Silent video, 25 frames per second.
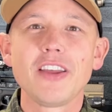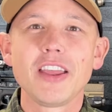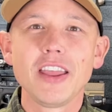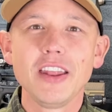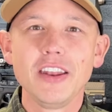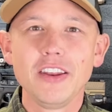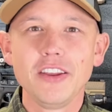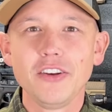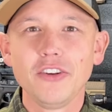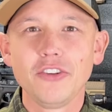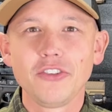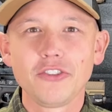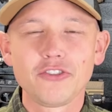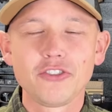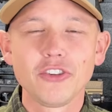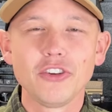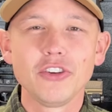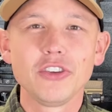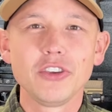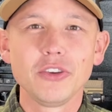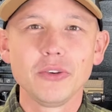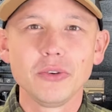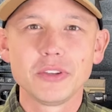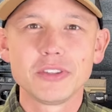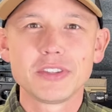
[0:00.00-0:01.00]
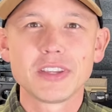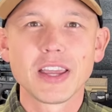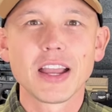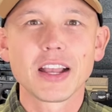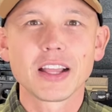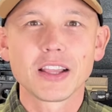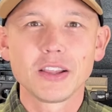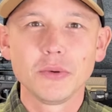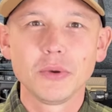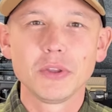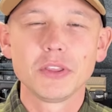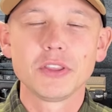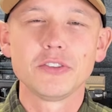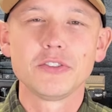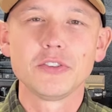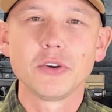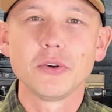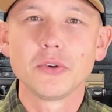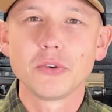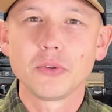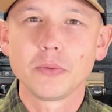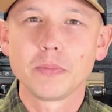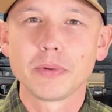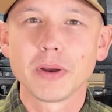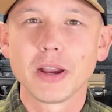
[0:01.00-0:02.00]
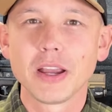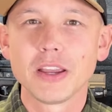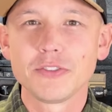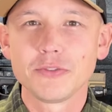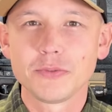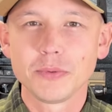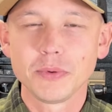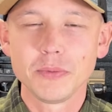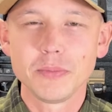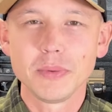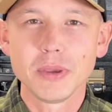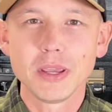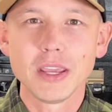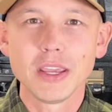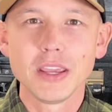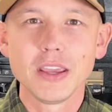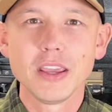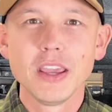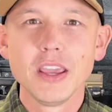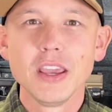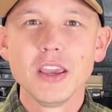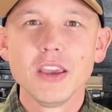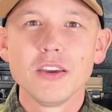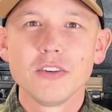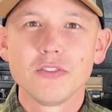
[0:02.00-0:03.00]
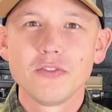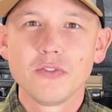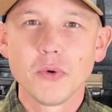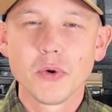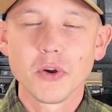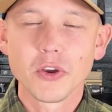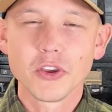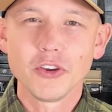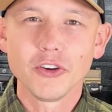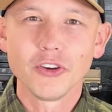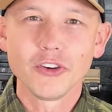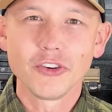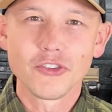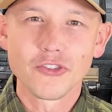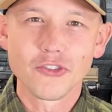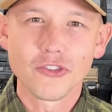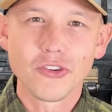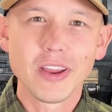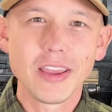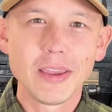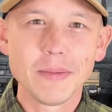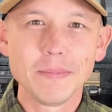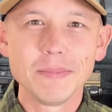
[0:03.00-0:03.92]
and it'll show you exactly what the total price would be for your dream